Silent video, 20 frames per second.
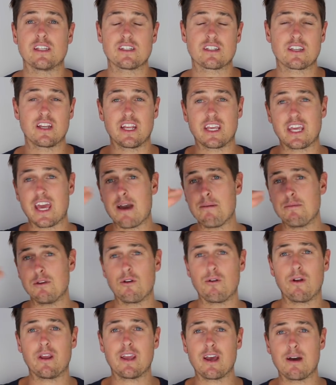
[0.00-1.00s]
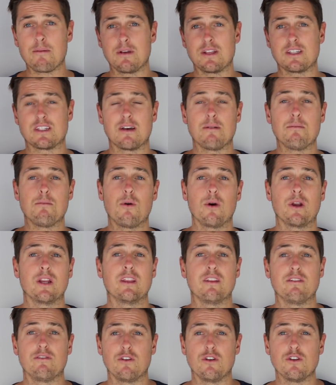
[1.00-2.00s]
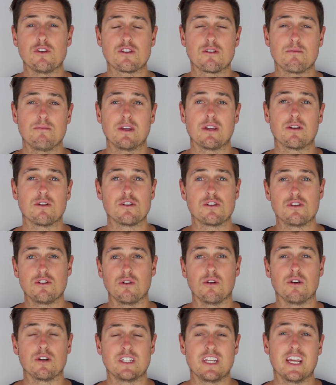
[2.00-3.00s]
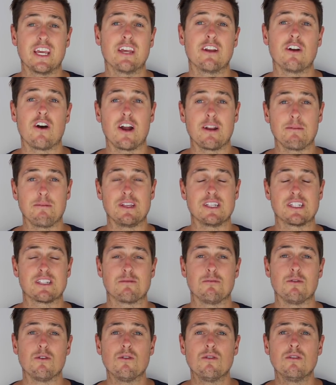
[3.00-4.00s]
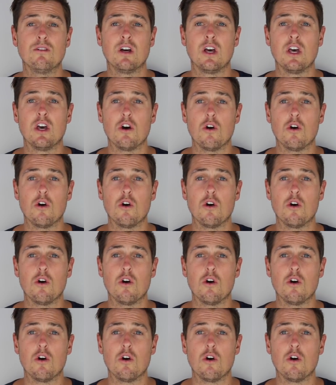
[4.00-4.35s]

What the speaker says: It's going to cap your income at some point in the future because your ticket item is small,